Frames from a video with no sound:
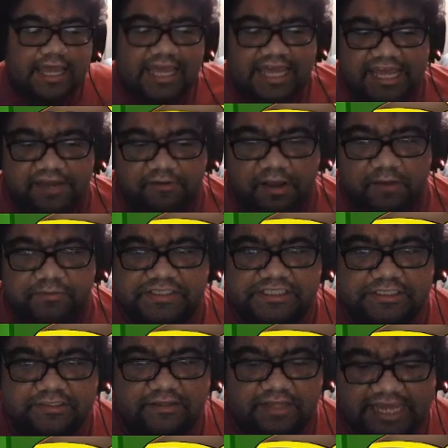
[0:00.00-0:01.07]
Hero,
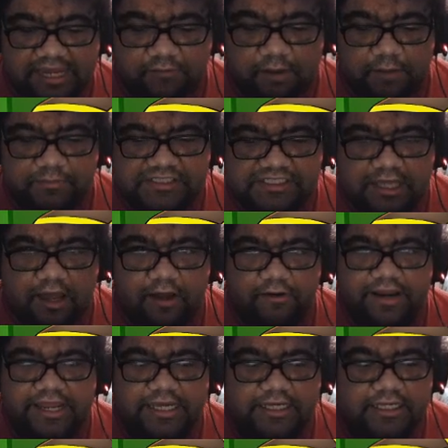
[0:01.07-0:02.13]
sorry.